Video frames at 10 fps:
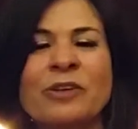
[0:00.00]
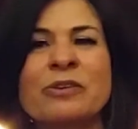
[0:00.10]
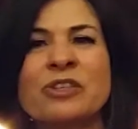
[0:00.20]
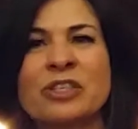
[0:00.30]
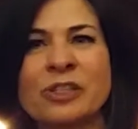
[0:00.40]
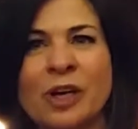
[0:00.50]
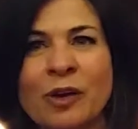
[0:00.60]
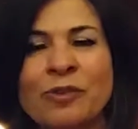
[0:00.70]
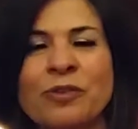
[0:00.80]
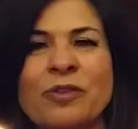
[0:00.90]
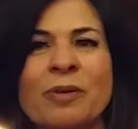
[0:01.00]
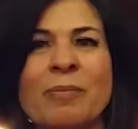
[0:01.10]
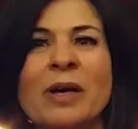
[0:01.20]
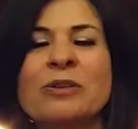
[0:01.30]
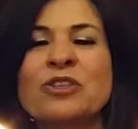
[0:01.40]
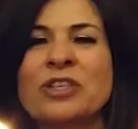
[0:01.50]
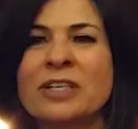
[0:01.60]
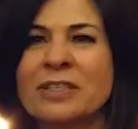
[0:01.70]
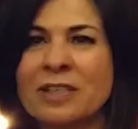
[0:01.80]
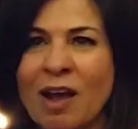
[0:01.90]
you just go through the
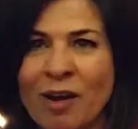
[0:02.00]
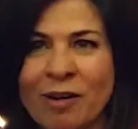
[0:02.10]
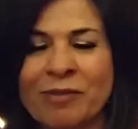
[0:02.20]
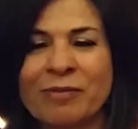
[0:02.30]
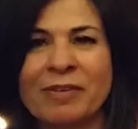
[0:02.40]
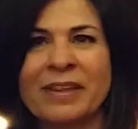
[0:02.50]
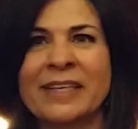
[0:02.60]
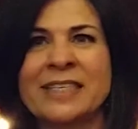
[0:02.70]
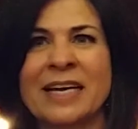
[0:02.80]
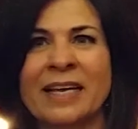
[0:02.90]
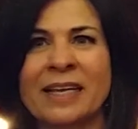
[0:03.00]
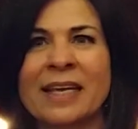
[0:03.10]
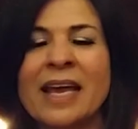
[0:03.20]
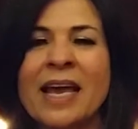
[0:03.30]
motions of the day.